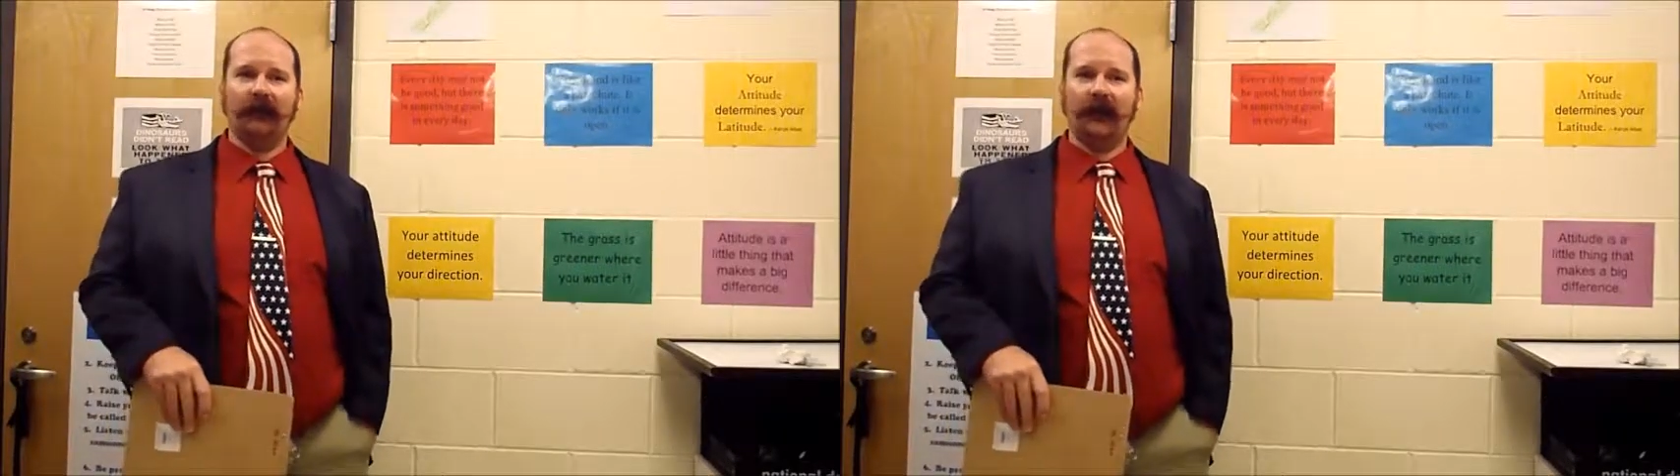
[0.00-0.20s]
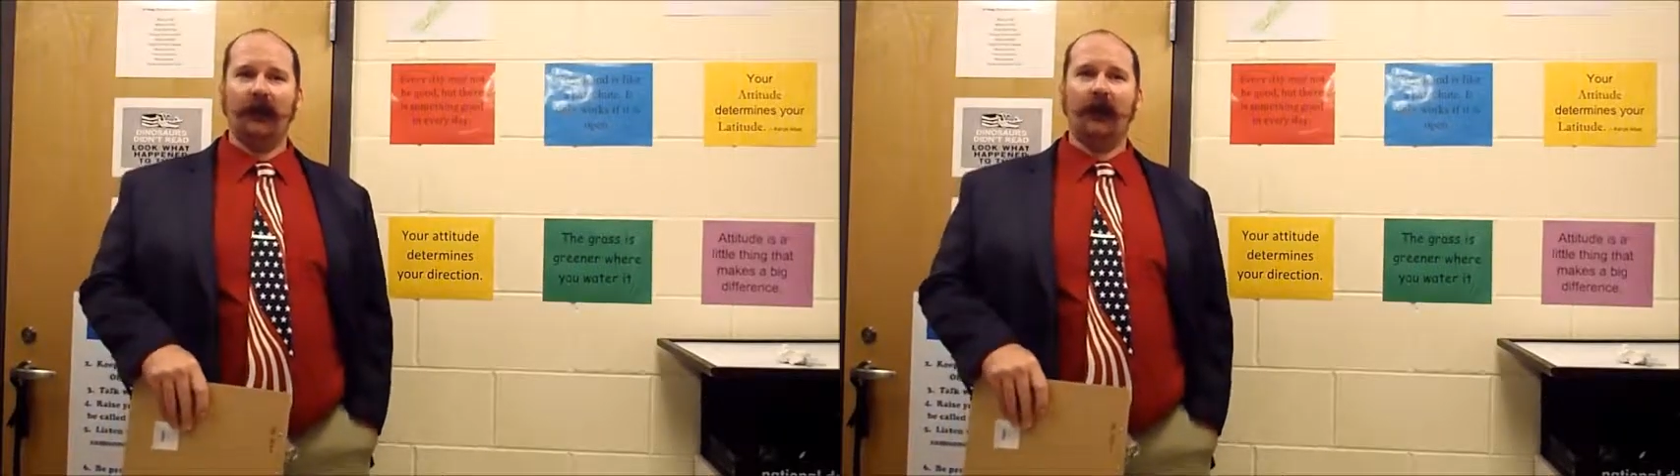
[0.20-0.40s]

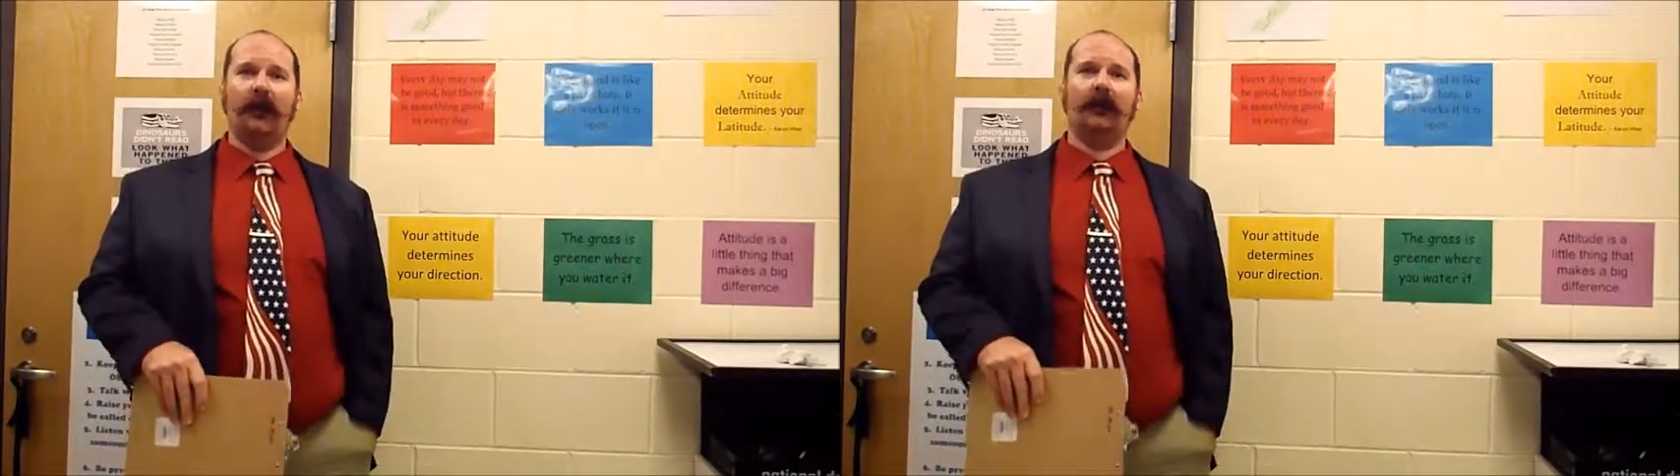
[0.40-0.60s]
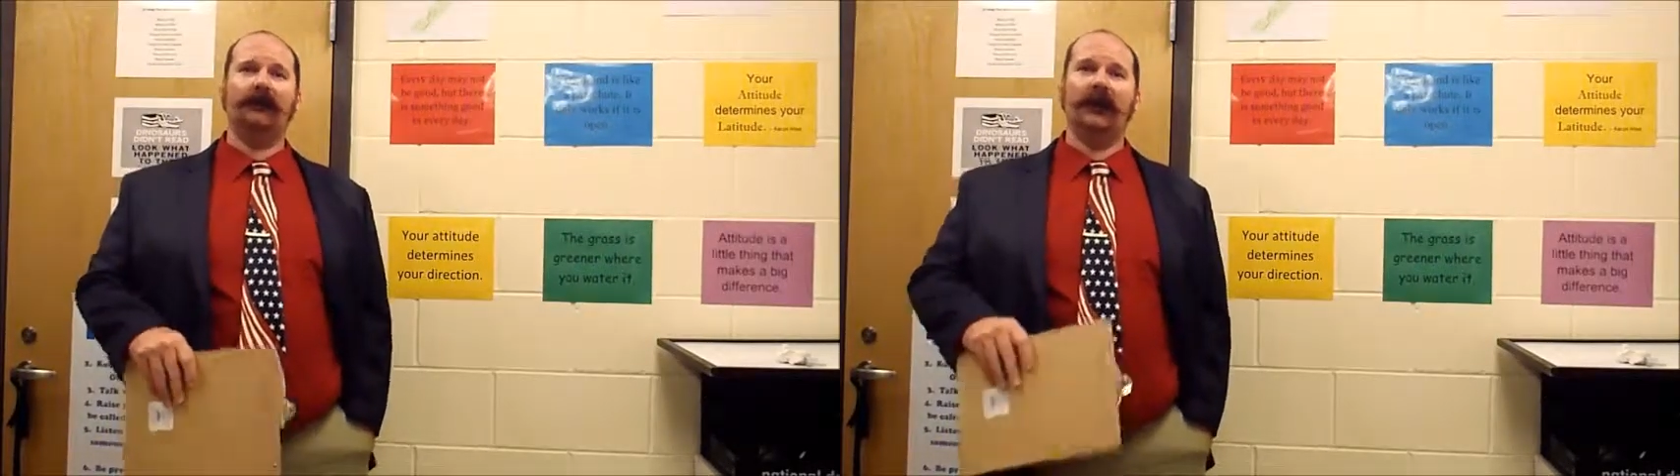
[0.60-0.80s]
the
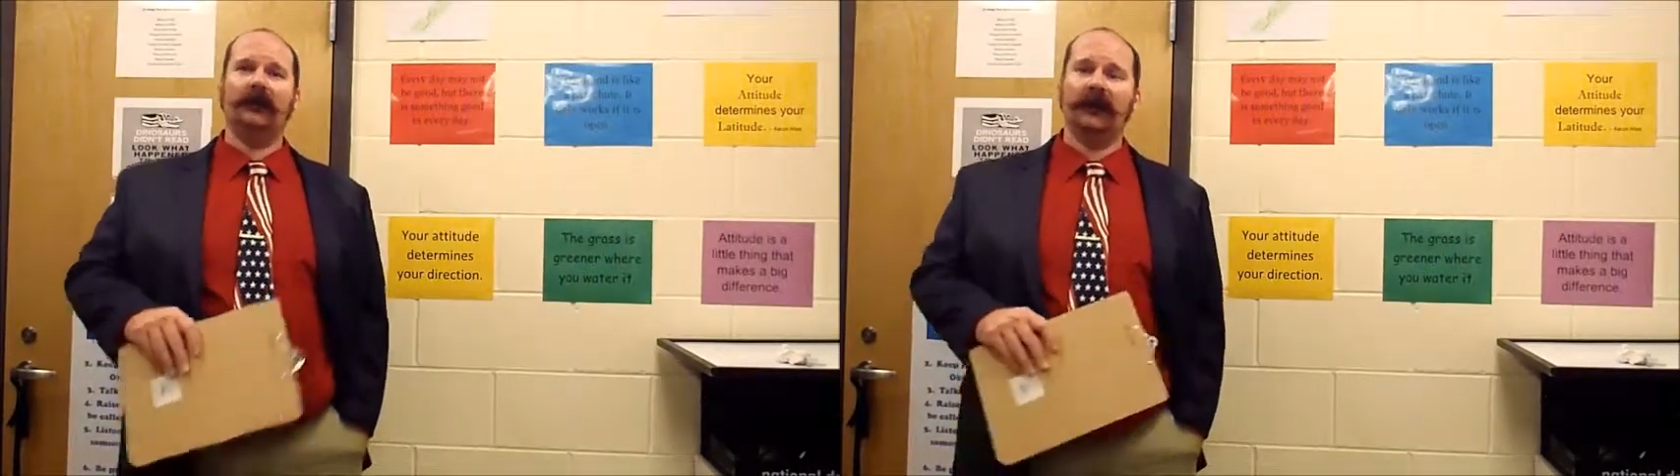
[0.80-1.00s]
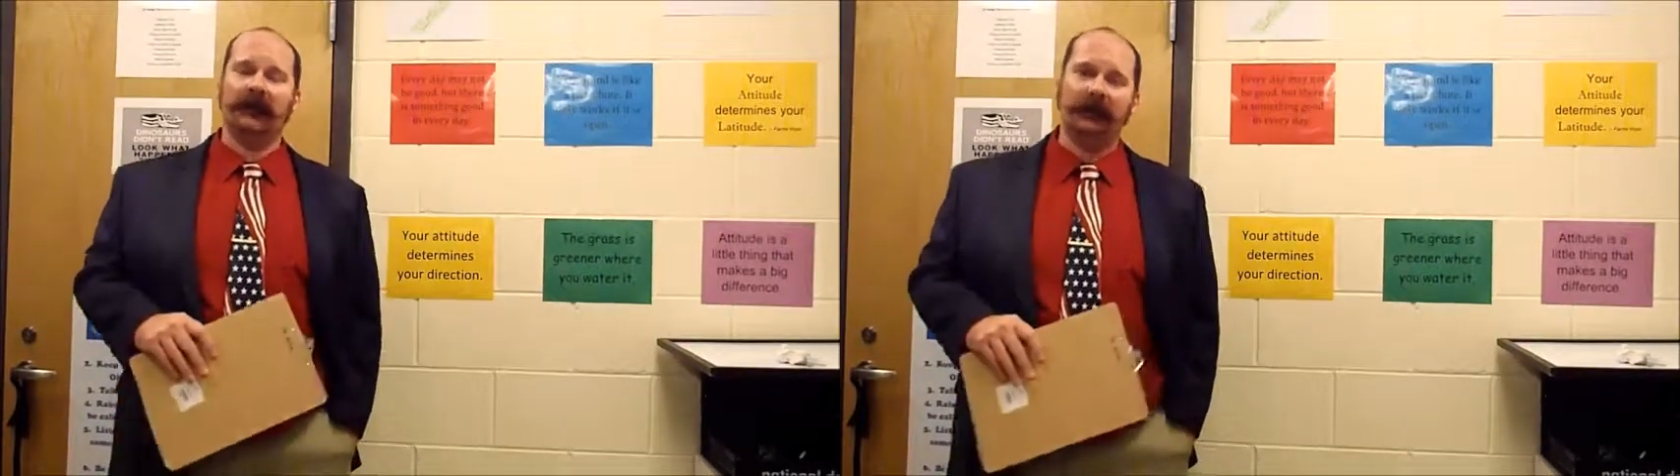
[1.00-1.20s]
World
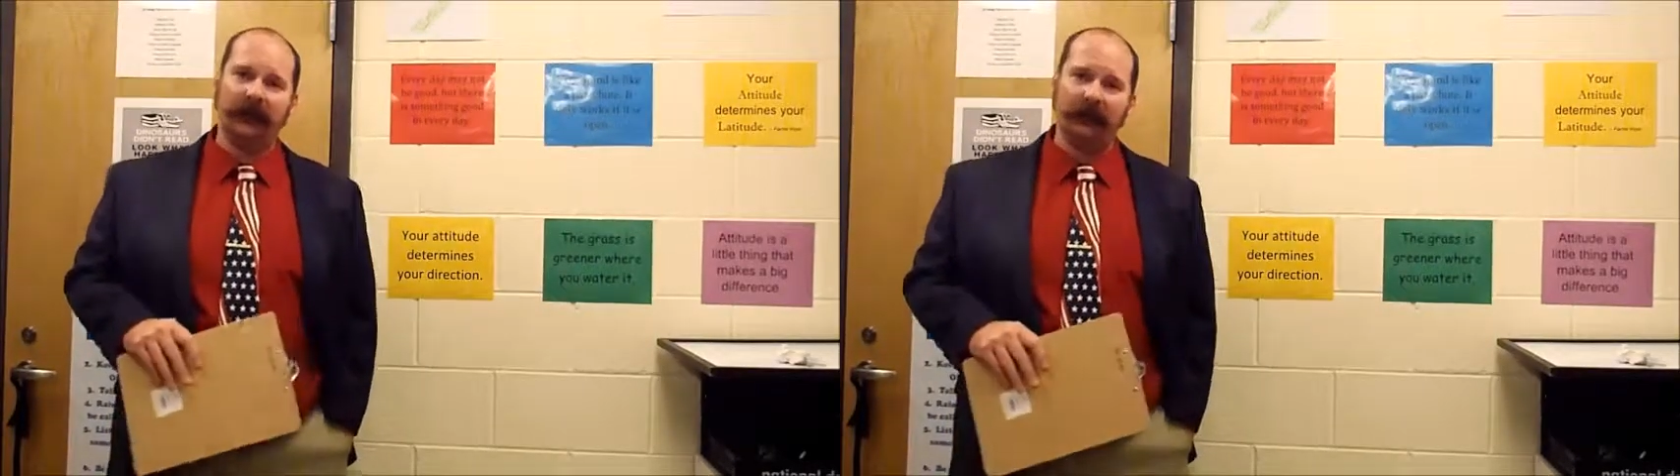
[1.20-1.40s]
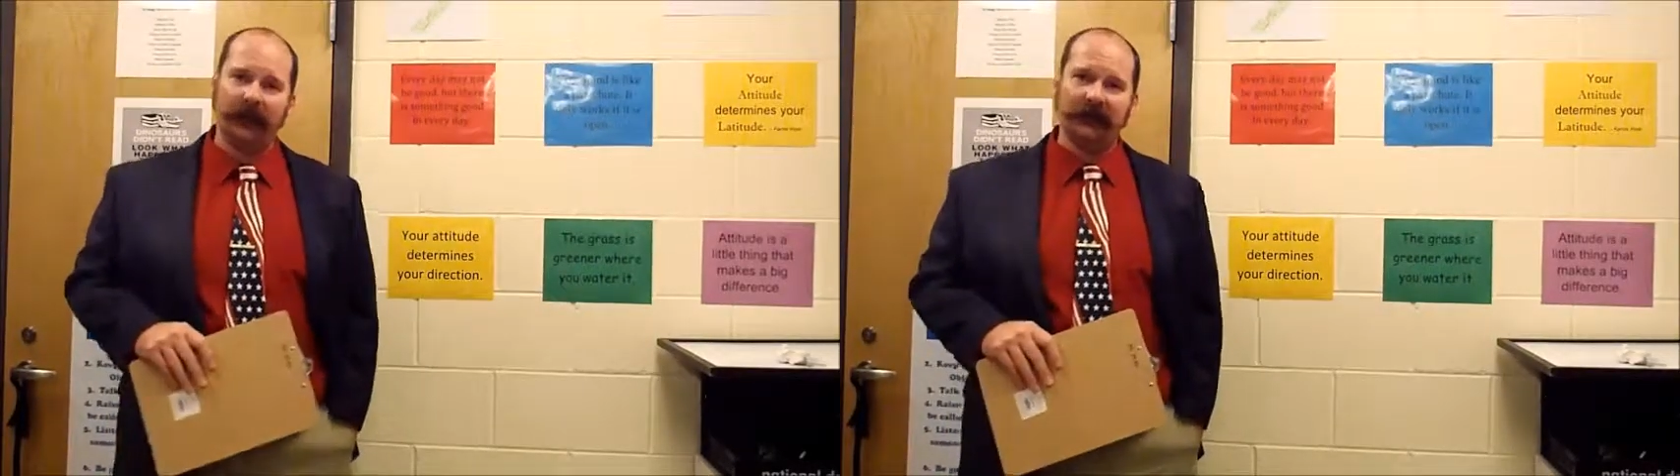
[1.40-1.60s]
Wrestling
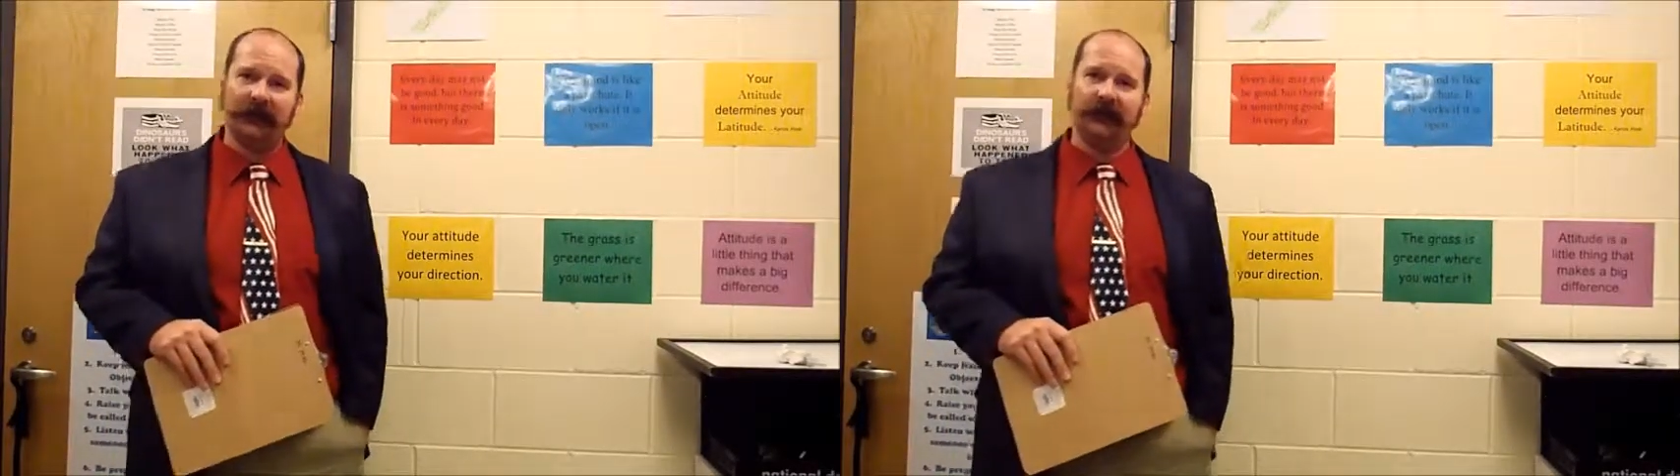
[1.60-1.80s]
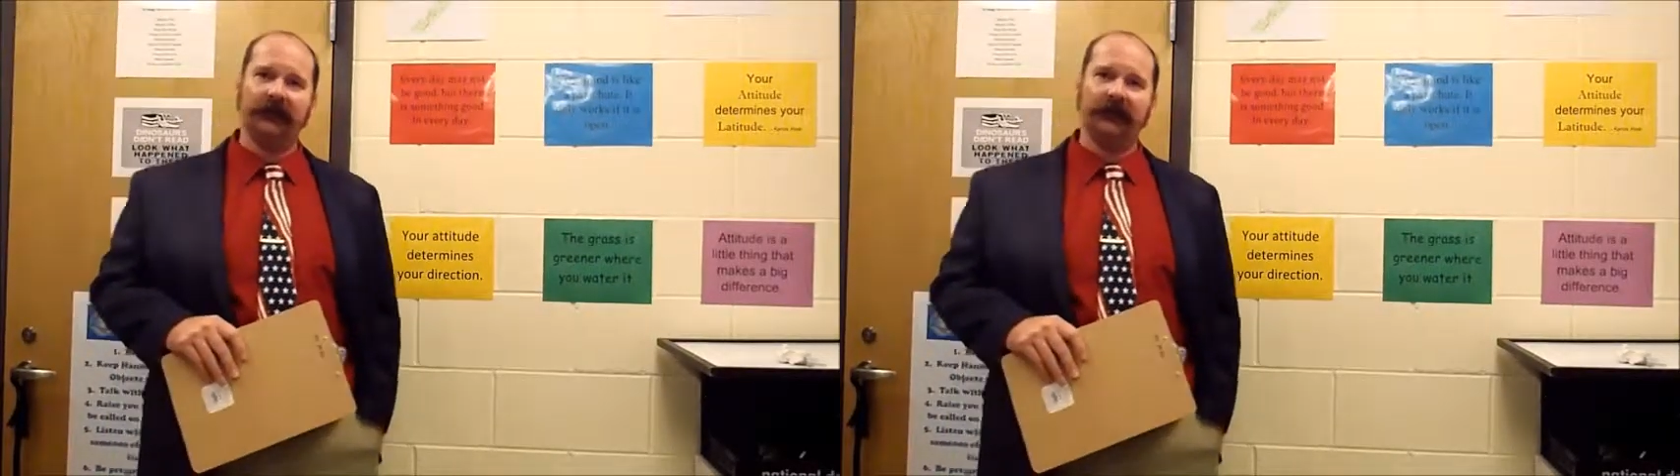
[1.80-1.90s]
Federation